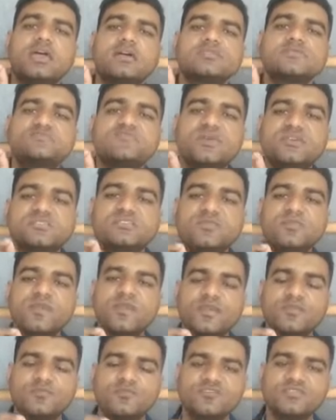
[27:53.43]
specific
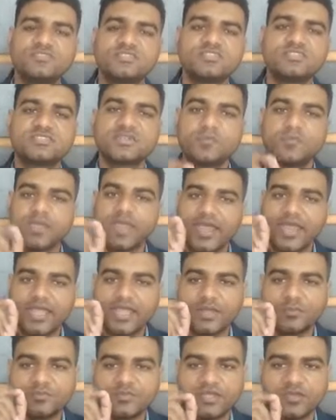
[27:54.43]
immune system,
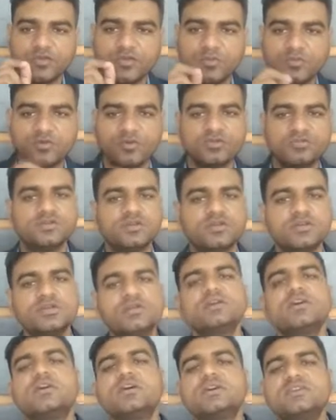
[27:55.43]
adaptive immune
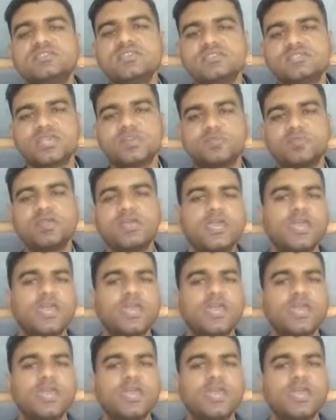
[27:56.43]
system.